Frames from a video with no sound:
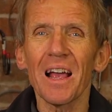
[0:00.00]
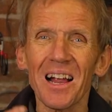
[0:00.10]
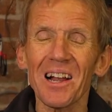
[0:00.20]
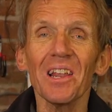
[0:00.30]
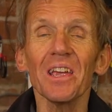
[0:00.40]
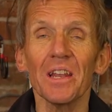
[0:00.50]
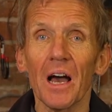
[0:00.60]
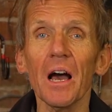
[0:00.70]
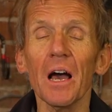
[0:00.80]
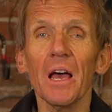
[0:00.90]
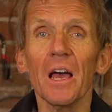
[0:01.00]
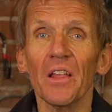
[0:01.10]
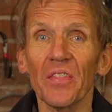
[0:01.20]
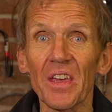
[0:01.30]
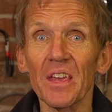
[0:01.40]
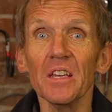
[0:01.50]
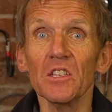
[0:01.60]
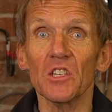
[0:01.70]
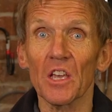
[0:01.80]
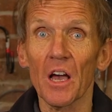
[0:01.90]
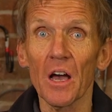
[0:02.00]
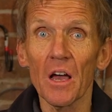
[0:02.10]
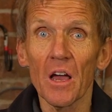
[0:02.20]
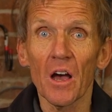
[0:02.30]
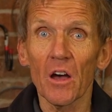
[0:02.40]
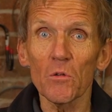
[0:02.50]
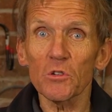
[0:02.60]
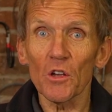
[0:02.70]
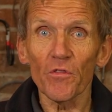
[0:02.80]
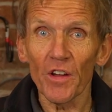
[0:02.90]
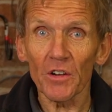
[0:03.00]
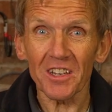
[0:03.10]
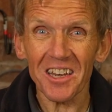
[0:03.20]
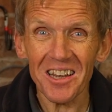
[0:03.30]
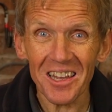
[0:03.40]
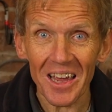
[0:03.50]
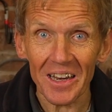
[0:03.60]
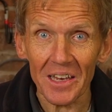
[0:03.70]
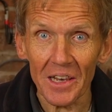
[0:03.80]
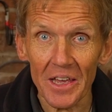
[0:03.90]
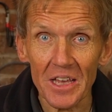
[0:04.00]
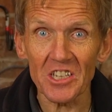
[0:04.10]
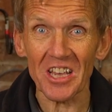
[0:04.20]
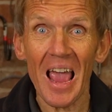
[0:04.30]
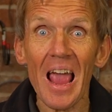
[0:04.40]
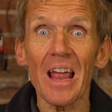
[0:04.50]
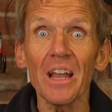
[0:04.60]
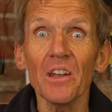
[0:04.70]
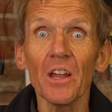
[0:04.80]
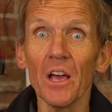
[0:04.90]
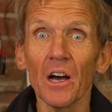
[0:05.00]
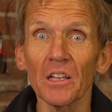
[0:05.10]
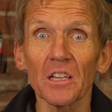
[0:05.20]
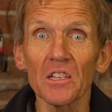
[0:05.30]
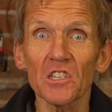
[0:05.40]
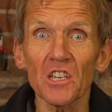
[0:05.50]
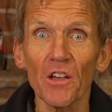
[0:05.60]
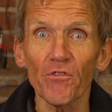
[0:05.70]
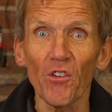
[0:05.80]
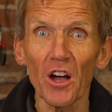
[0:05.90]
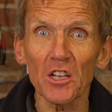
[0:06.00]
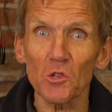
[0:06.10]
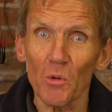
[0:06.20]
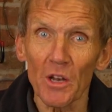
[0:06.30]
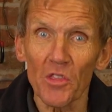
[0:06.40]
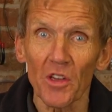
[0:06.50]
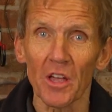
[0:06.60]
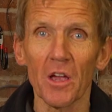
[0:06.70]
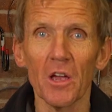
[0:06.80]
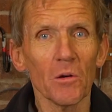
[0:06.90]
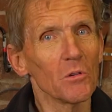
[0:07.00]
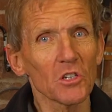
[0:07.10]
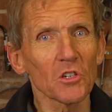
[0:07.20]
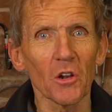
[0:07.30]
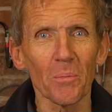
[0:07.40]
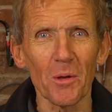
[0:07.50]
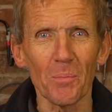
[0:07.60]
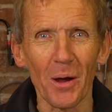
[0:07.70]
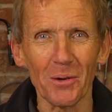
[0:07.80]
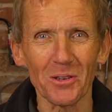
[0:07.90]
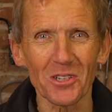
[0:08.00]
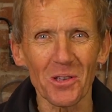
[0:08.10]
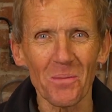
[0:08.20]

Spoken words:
cleaner, and easier, I also found I didn't get any leaks and I didn't set fire to anything, which has got to be a bonus.